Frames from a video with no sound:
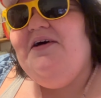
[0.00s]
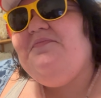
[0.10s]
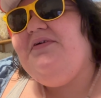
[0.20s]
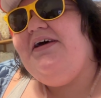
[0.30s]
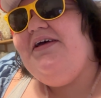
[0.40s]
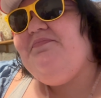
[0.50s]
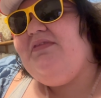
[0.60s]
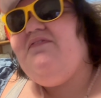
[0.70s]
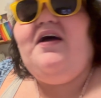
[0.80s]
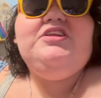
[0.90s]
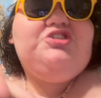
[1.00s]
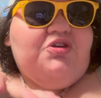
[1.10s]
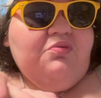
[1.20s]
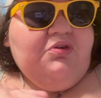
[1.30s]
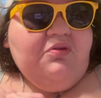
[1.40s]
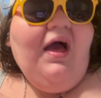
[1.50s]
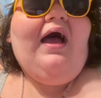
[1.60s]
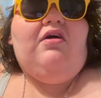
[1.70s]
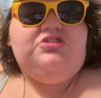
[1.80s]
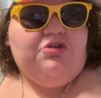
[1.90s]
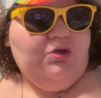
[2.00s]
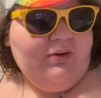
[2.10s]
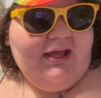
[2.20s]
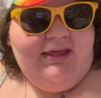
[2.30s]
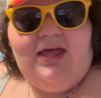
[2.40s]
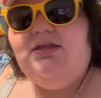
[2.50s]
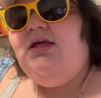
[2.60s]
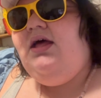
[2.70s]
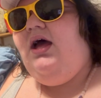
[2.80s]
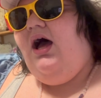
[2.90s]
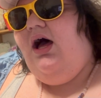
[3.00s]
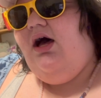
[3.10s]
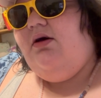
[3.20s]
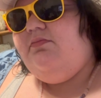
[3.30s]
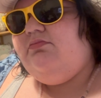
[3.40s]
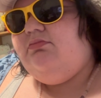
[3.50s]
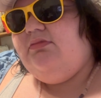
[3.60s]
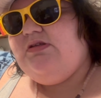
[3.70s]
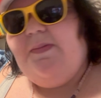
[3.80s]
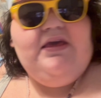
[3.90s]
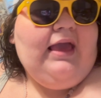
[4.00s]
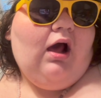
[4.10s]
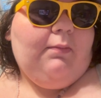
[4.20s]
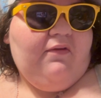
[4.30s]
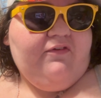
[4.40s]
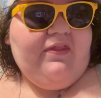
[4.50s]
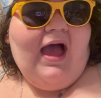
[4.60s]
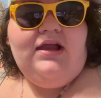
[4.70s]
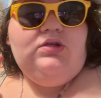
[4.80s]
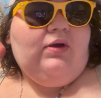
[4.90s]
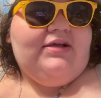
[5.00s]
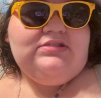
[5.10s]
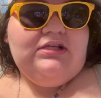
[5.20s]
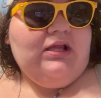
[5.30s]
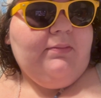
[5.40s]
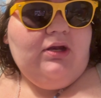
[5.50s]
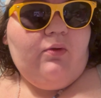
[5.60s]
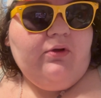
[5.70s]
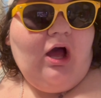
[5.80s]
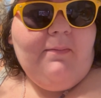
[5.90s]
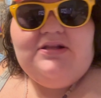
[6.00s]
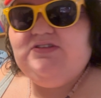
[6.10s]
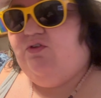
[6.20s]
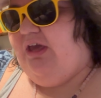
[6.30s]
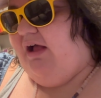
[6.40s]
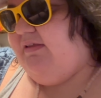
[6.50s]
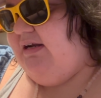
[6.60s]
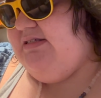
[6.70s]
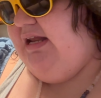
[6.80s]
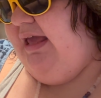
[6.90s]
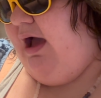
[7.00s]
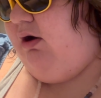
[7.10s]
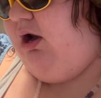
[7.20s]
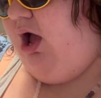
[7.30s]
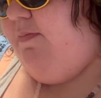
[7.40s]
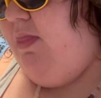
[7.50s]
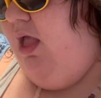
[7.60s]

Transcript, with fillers: but if I do do that, I'll show you what I get um, to be accountable for that. And you guys can let me know in the comments if you count that as eating out or not.